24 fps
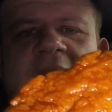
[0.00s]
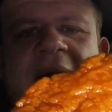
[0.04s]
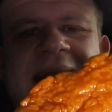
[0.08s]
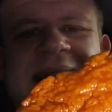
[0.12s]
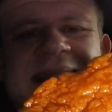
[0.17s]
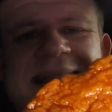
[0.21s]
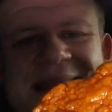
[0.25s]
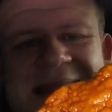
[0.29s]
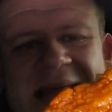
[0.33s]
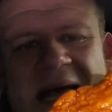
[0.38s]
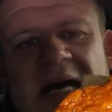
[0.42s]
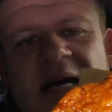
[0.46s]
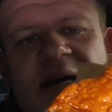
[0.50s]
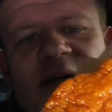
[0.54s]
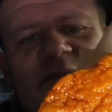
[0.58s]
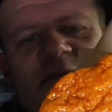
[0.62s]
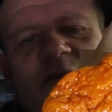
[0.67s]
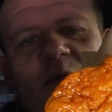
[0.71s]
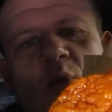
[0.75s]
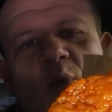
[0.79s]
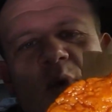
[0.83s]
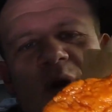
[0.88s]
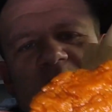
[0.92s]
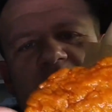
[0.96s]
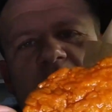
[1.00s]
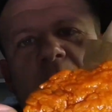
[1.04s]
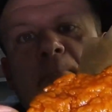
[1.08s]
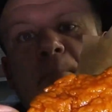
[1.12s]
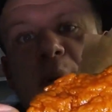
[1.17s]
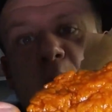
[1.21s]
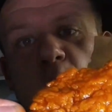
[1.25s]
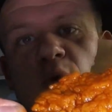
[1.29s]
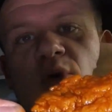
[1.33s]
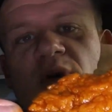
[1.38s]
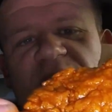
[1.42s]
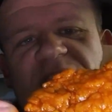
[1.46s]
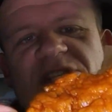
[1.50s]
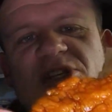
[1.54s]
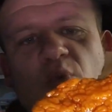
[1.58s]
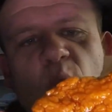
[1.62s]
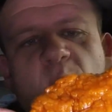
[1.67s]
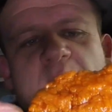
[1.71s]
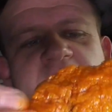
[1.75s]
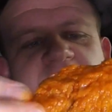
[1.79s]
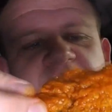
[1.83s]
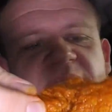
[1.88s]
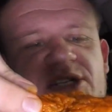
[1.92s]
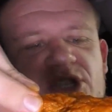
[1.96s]
I love when boneless
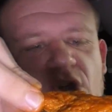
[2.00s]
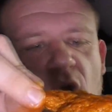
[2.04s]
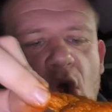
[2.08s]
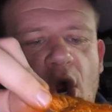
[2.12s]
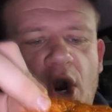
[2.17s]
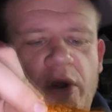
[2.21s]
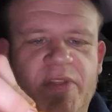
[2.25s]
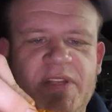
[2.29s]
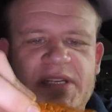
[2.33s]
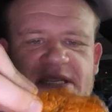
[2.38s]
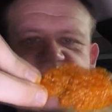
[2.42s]
wings are the